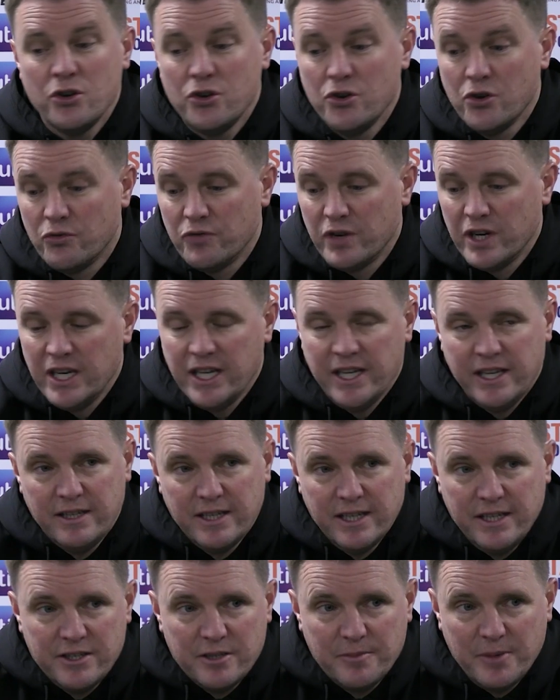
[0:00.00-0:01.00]
Not really,
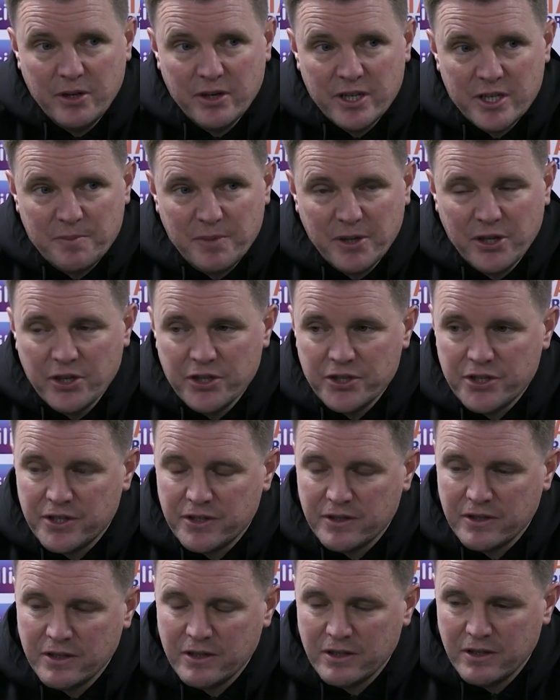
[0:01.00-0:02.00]
Lee, to be honest,
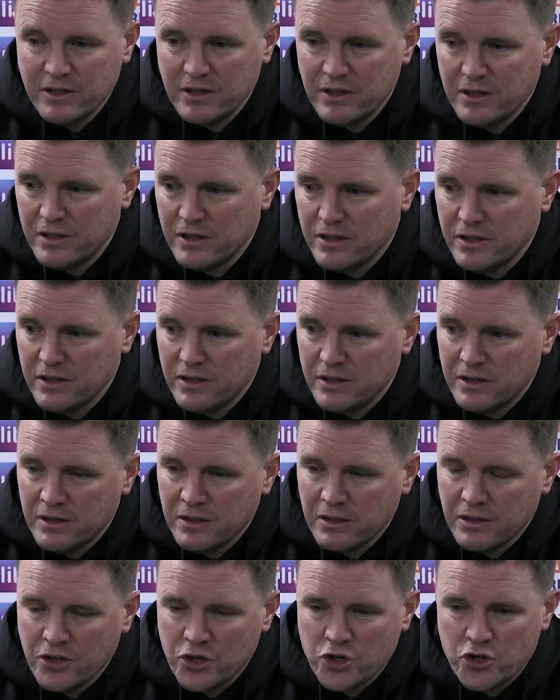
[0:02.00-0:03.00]
because
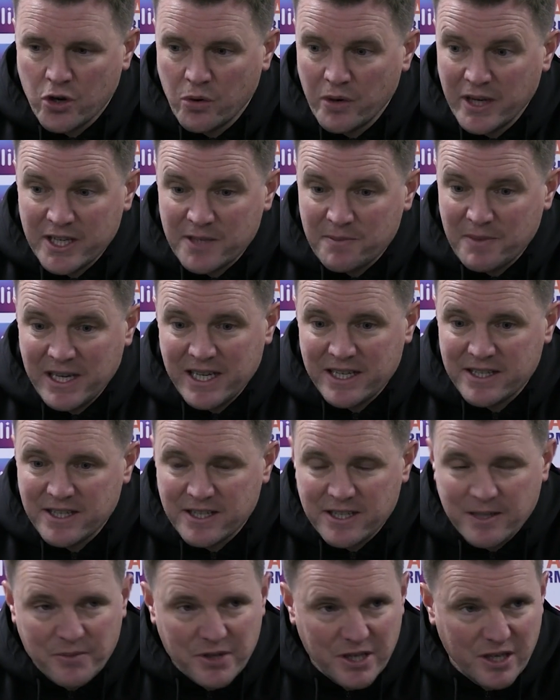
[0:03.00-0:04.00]
controlling his minutes
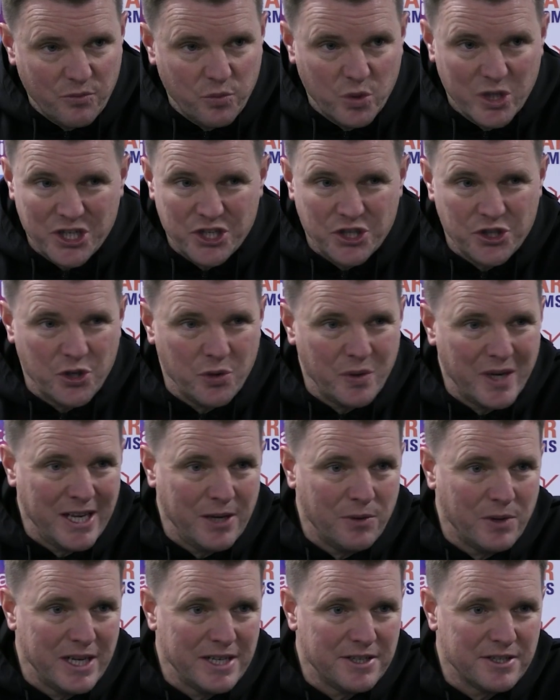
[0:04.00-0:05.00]
is something I've wanted to do
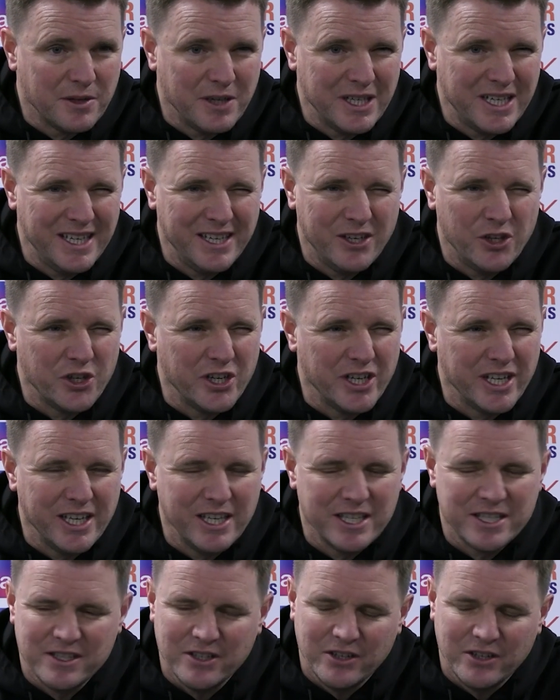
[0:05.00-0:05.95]
anyway, so I didn't look at it.